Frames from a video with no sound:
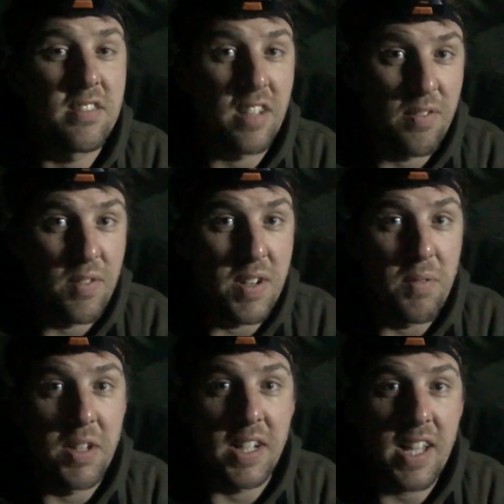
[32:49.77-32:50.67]
Don't really
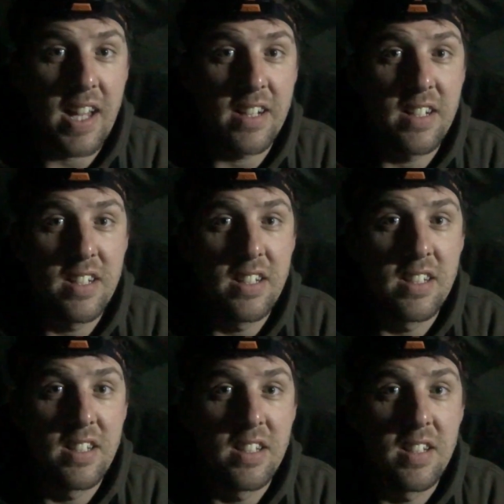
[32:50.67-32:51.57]
want it again,
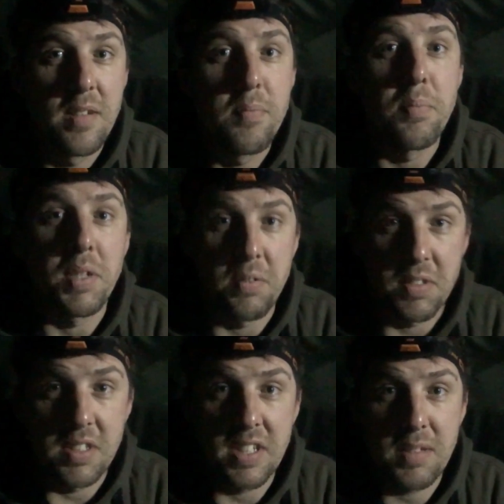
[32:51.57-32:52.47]
but it
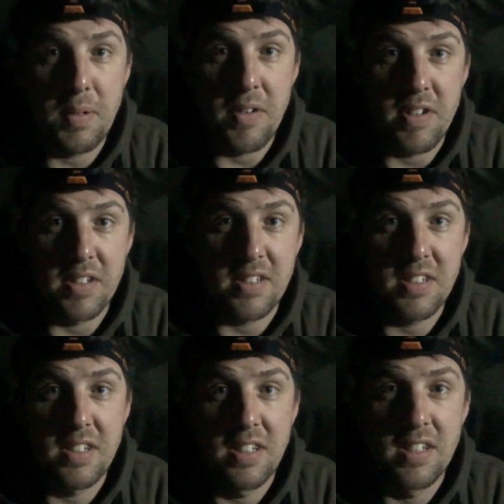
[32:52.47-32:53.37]
was an experience.